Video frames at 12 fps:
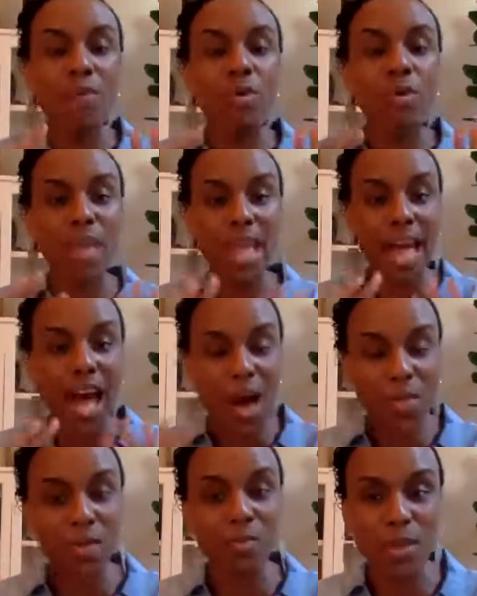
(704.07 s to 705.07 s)
would make
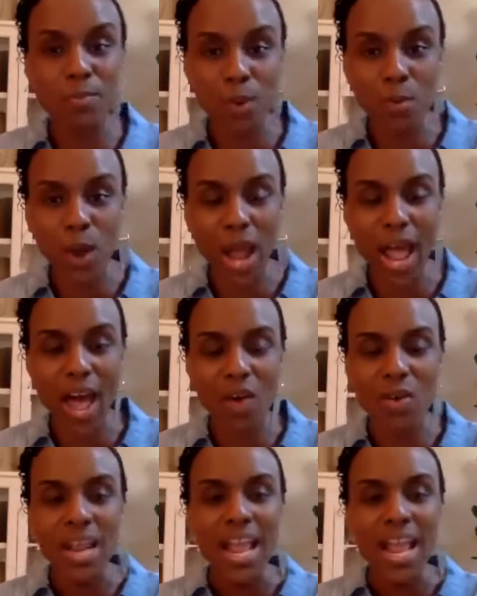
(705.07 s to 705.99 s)
other people proud.